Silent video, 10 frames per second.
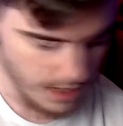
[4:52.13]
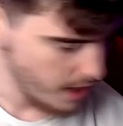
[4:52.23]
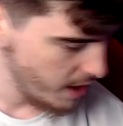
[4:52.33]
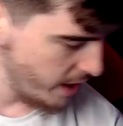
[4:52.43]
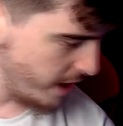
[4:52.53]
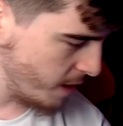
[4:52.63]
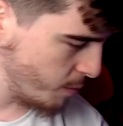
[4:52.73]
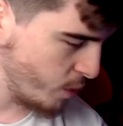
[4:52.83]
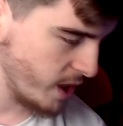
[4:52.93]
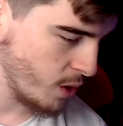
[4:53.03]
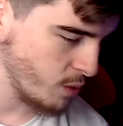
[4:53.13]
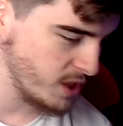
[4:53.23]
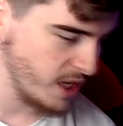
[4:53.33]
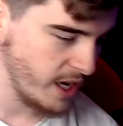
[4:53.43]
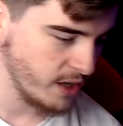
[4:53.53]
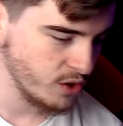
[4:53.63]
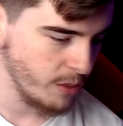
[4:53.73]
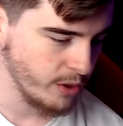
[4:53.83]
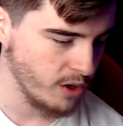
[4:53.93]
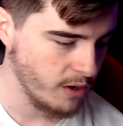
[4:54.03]
When I go to the next
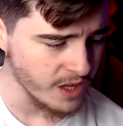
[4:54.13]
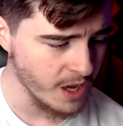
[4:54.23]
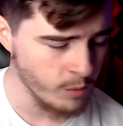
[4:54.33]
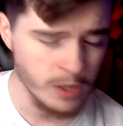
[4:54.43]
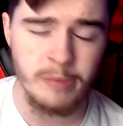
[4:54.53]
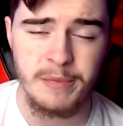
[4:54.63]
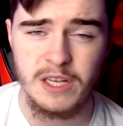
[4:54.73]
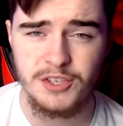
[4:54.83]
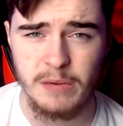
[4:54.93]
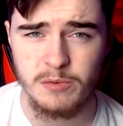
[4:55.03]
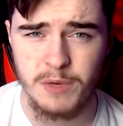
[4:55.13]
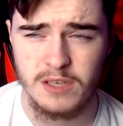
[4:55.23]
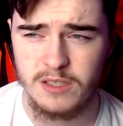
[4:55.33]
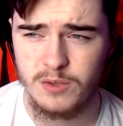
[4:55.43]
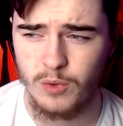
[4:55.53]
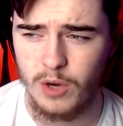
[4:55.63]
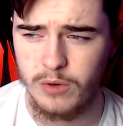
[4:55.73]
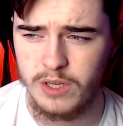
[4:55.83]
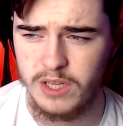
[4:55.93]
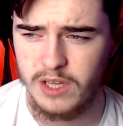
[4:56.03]
Comic-Con, I will be meeting James Masters. We're
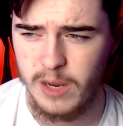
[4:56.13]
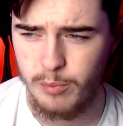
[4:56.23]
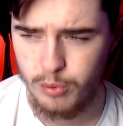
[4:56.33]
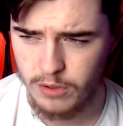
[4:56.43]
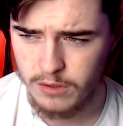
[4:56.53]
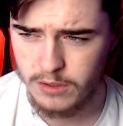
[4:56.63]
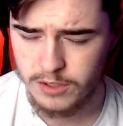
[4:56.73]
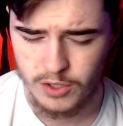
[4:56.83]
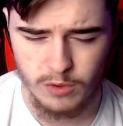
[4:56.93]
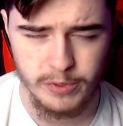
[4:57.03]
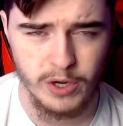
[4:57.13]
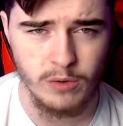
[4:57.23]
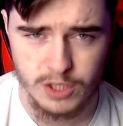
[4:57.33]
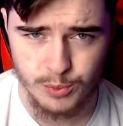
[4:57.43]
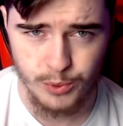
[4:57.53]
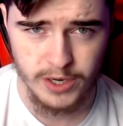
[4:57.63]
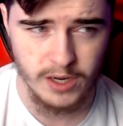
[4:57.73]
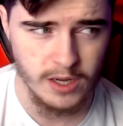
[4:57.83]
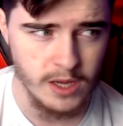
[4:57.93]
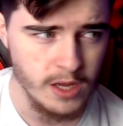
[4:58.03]
going in April, so we'll be going in
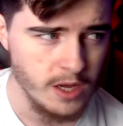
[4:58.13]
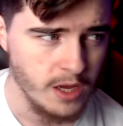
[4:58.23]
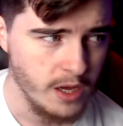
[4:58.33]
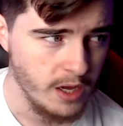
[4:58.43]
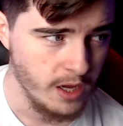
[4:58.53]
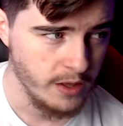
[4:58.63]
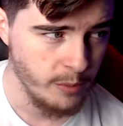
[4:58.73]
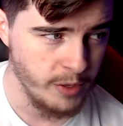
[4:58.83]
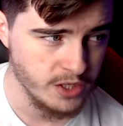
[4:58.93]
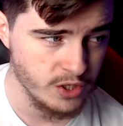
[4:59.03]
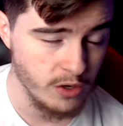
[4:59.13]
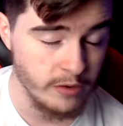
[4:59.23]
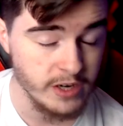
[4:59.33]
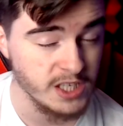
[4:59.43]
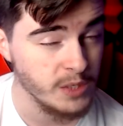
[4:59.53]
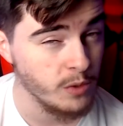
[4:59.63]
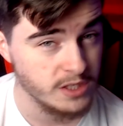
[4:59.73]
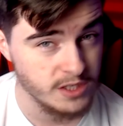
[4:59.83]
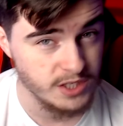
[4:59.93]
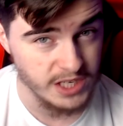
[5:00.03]
spring. The person who originally wants
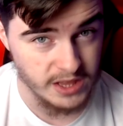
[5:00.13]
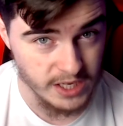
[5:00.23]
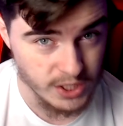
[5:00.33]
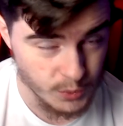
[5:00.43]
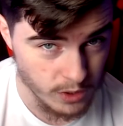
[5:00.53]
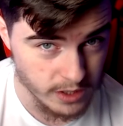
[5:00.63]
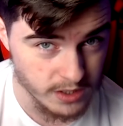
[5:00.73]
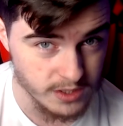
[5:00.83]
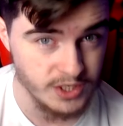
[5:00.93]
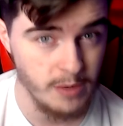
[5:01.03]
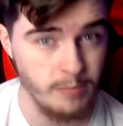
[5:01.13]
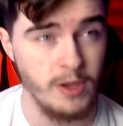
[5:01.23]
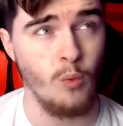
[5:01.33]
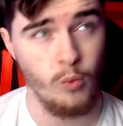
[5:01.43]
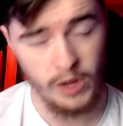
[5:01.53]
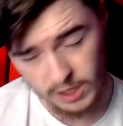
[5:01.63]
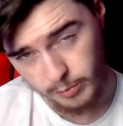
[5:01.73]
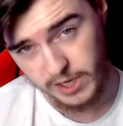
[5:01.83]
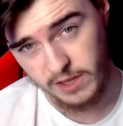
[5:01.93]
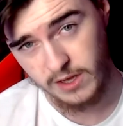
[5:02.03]
to see it, this one in December, will
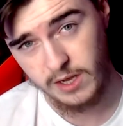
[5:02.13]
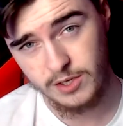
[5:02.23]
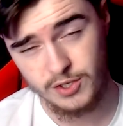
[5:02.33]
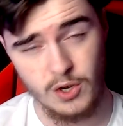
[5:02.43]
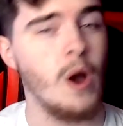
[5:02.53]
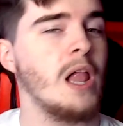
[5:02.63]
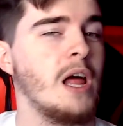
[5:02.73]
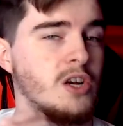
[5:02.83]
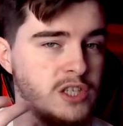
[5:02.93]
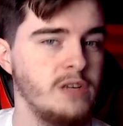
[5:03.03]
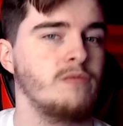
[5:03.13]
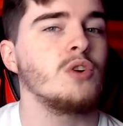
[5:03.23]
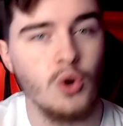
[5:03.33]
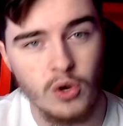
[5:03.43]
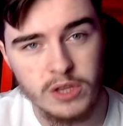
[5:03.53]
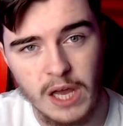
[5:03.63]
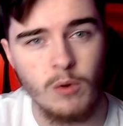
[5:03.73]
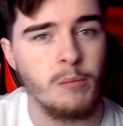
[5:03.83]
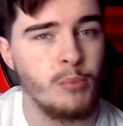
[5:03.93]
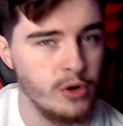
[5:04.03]
be there, so I'll actually record that
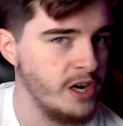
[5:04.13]
one, put in a